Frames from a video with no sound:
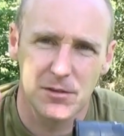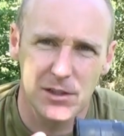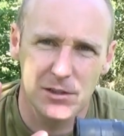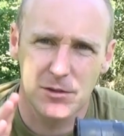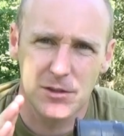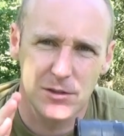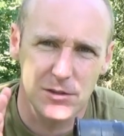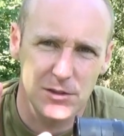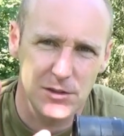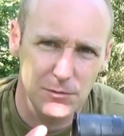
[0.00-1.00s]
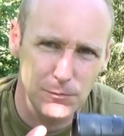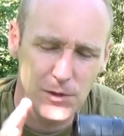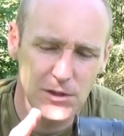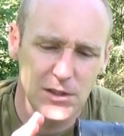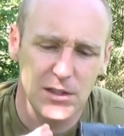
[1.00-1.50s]
That's just
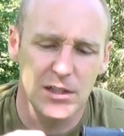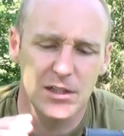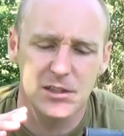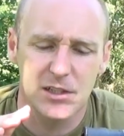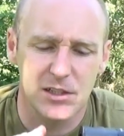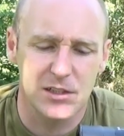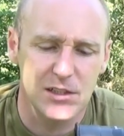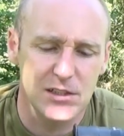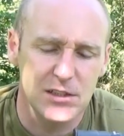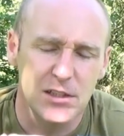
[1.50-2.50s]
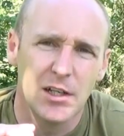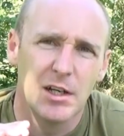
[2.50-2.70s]
one thing, and the second thing is